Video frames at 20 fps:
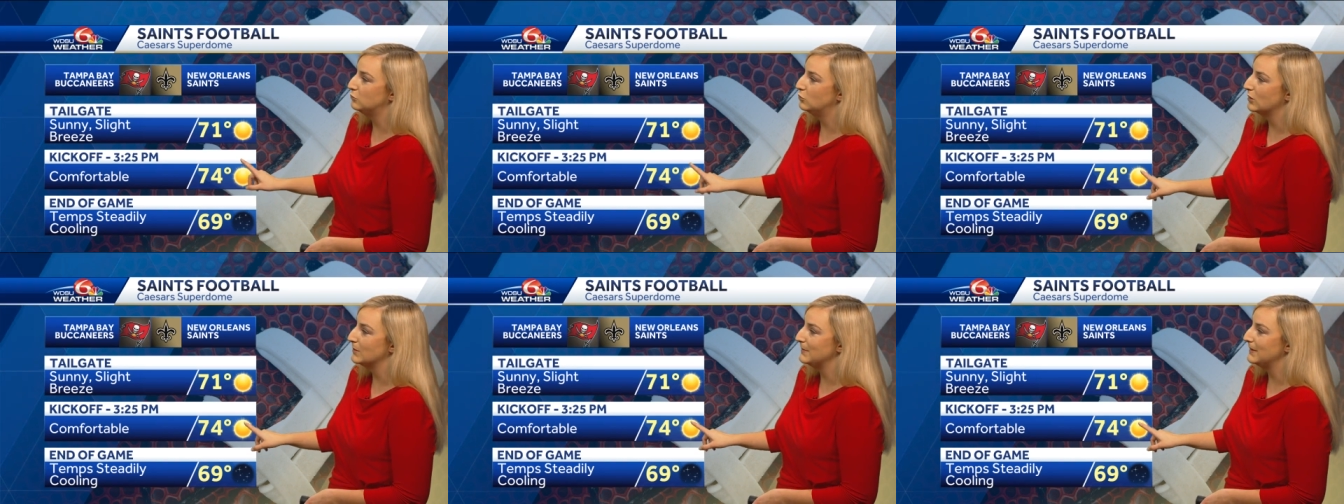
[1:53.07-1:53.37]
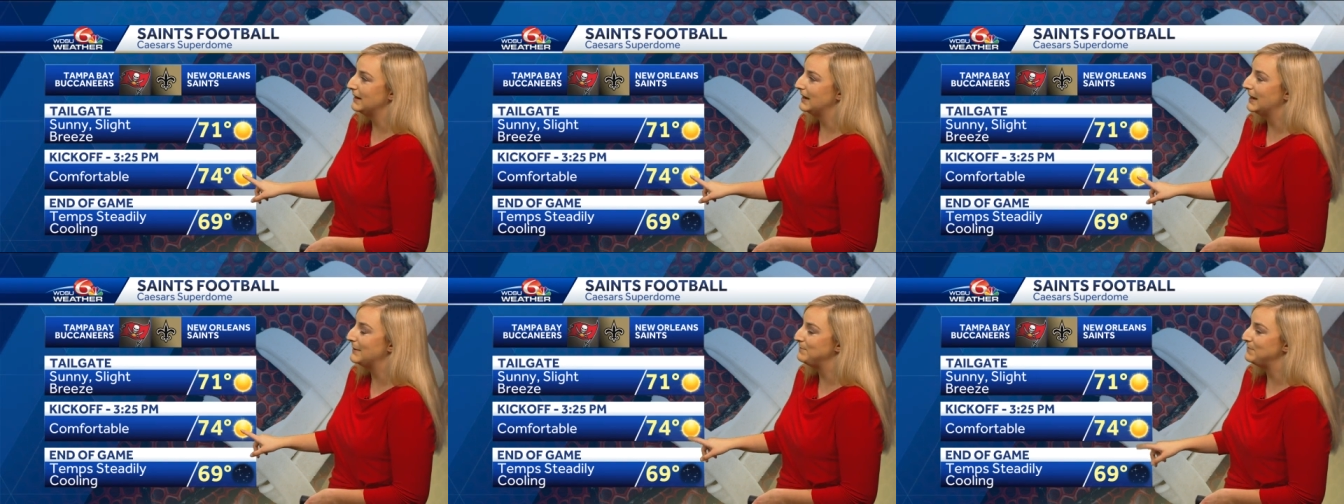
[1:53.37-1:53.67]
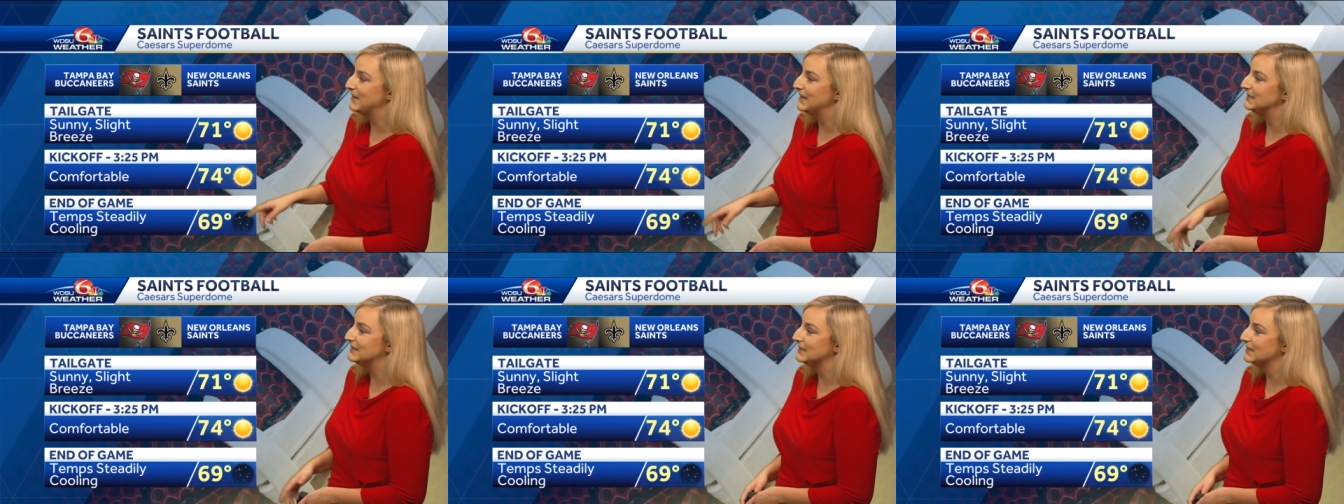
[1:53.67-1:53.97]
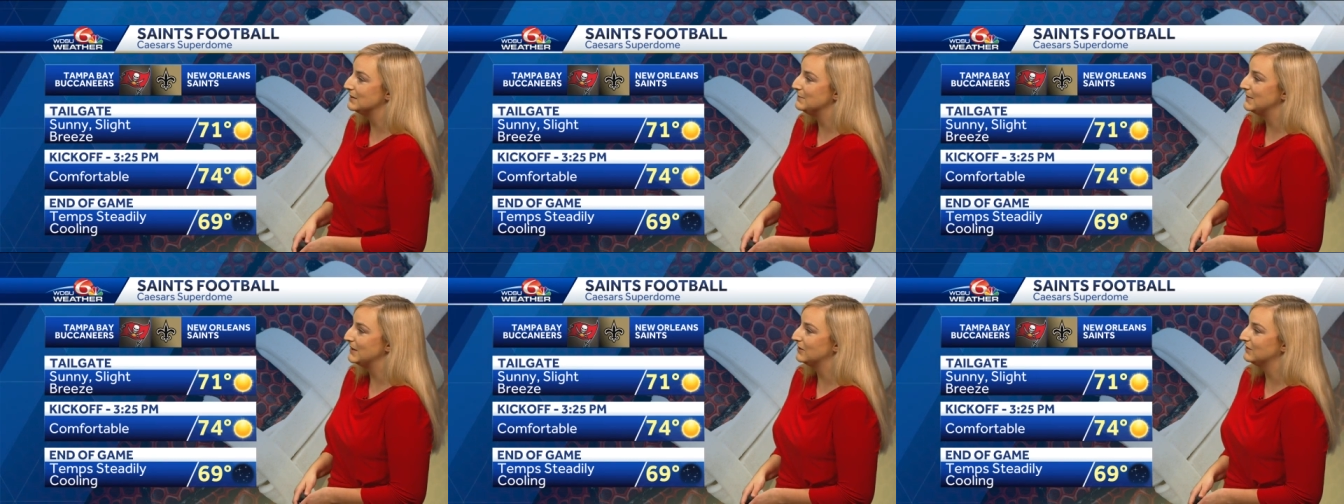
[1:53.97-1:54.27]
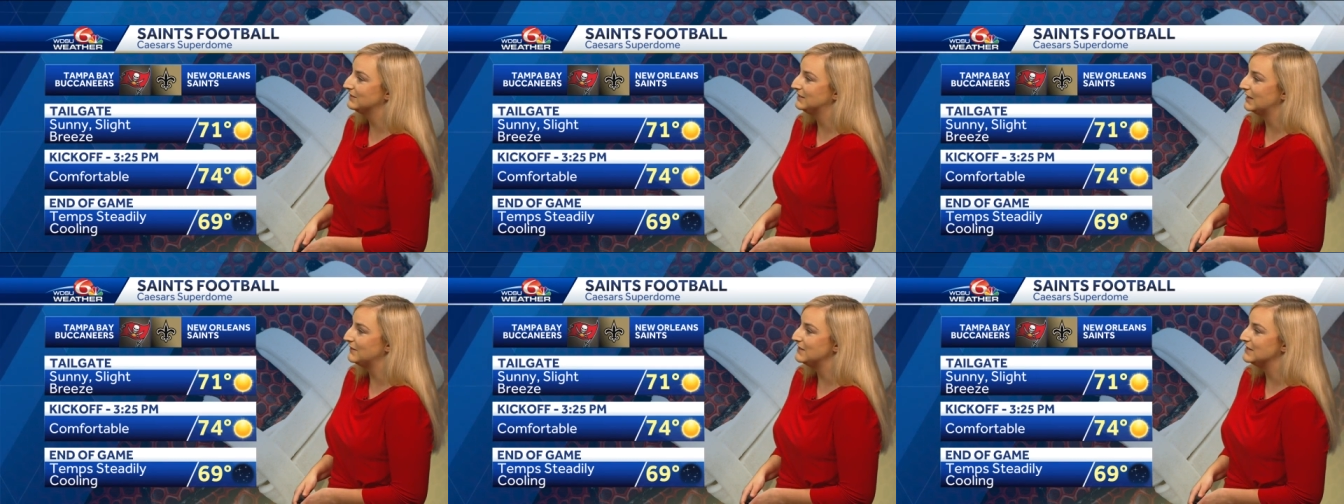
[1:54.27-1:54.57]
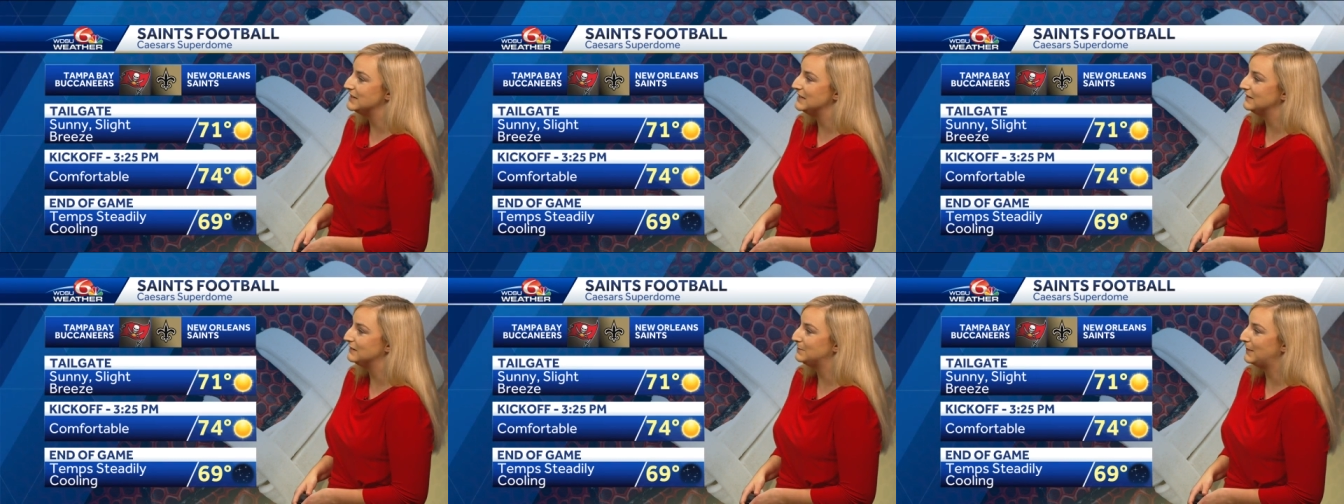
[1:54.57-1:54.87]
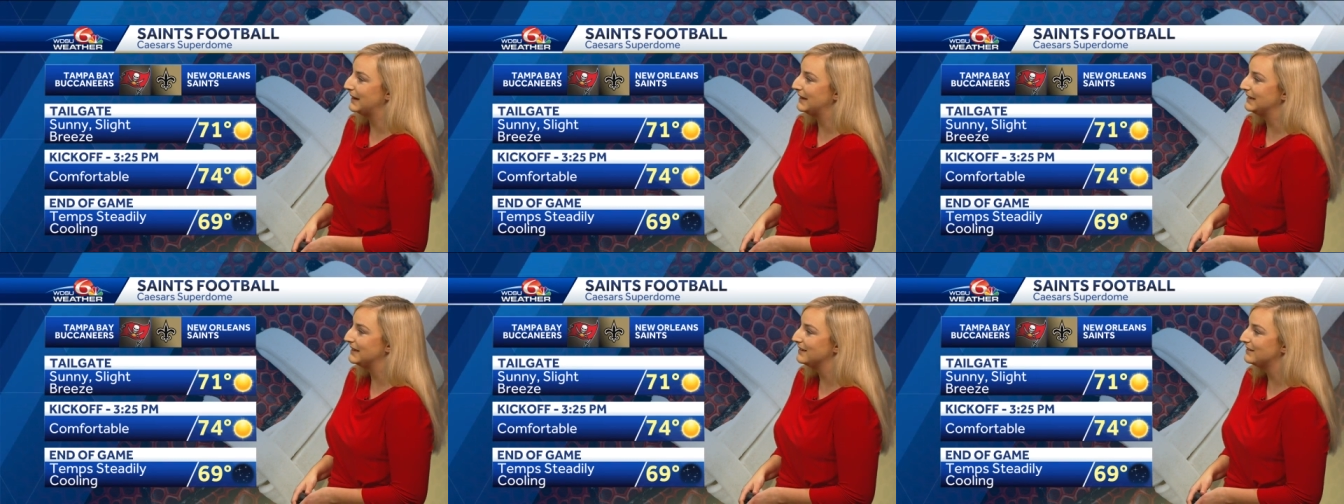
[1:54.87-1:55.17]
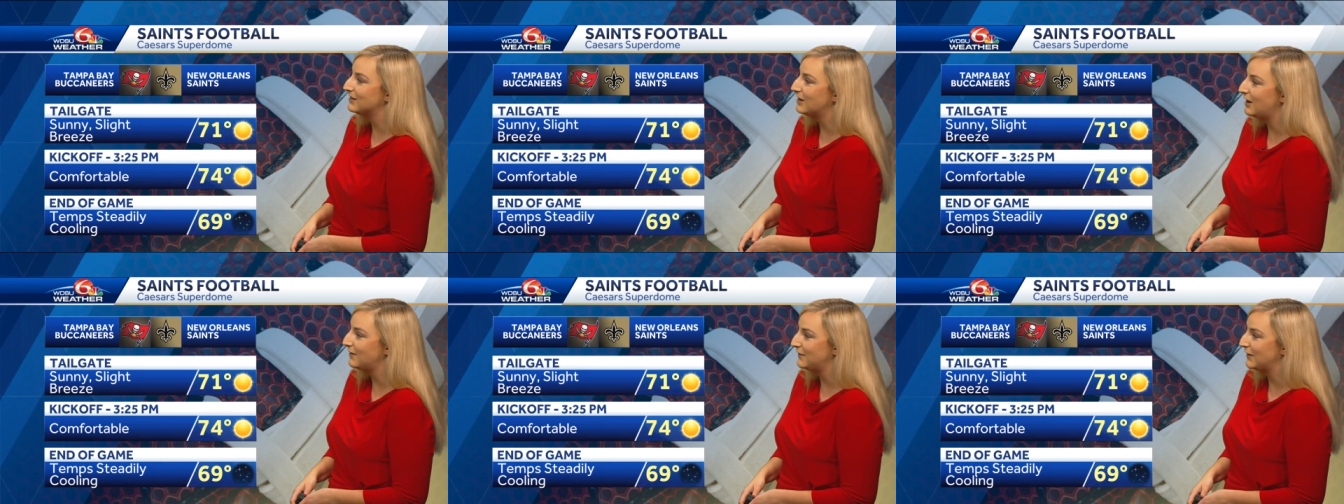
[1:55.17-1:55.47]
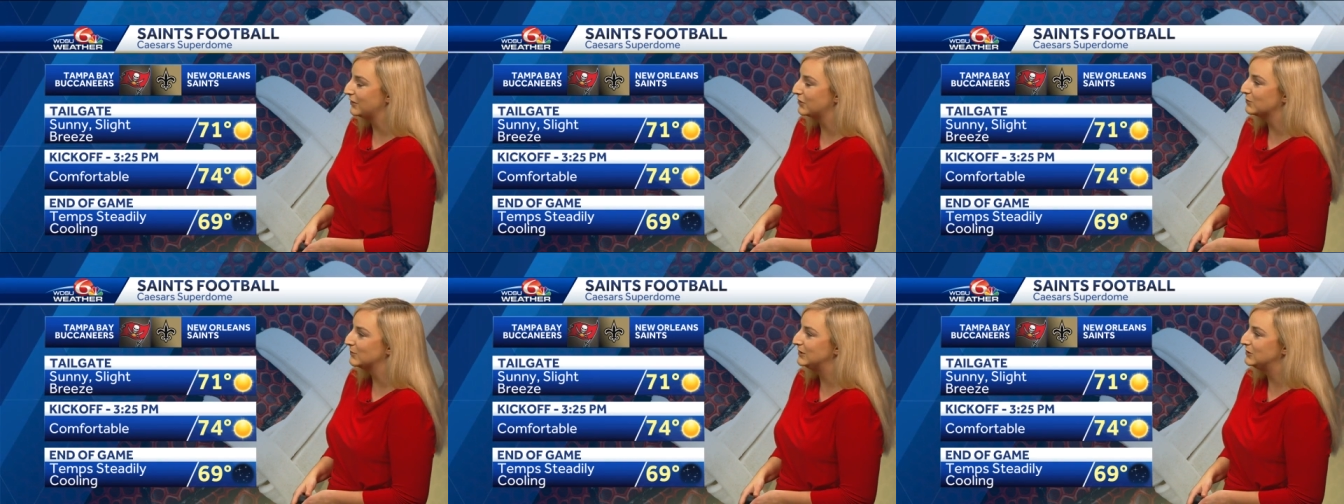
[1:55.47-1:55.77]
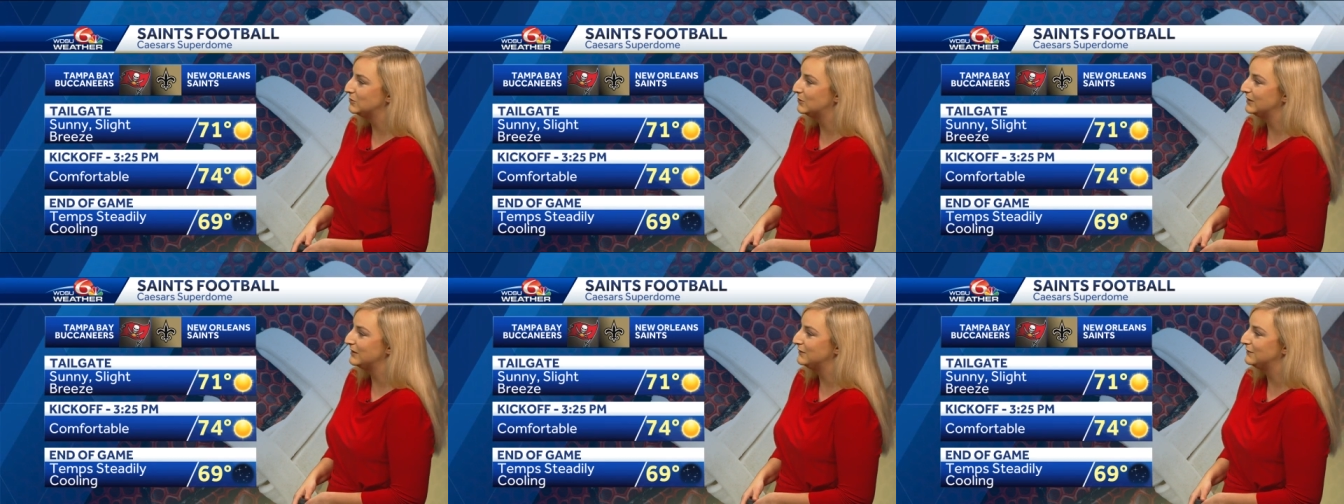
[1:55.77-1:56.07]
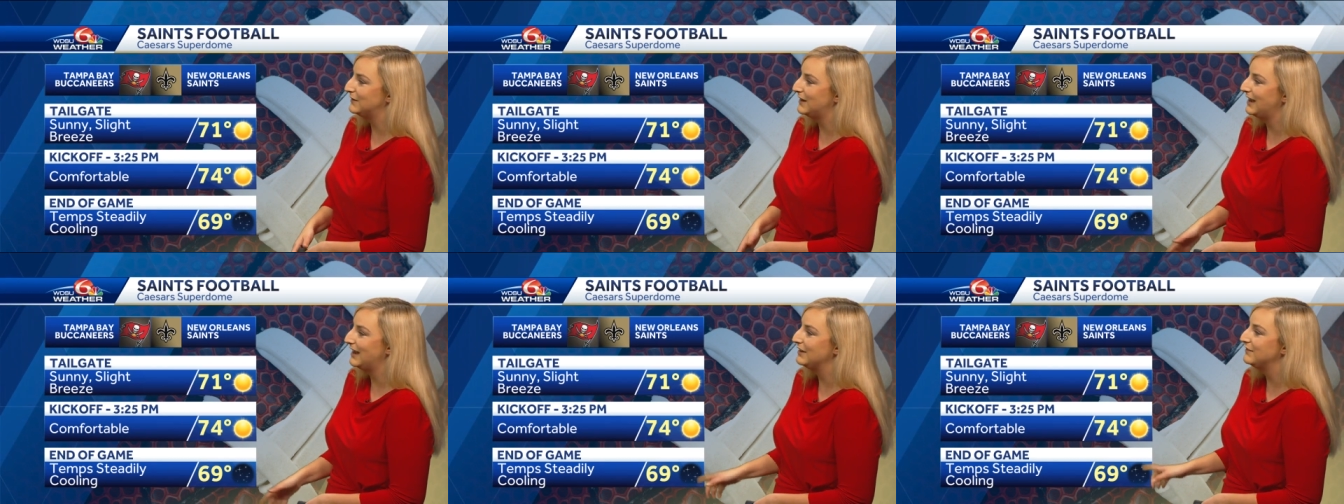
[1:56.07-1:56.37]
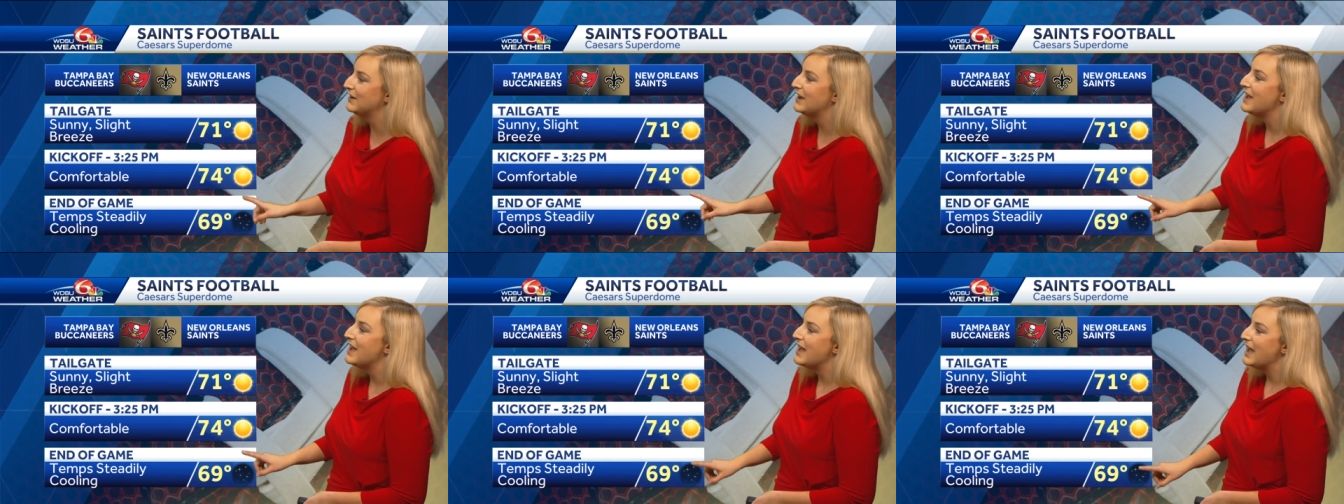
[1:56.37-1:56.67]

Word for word: warming up into the middle seventies by kickoff at three twenty-five,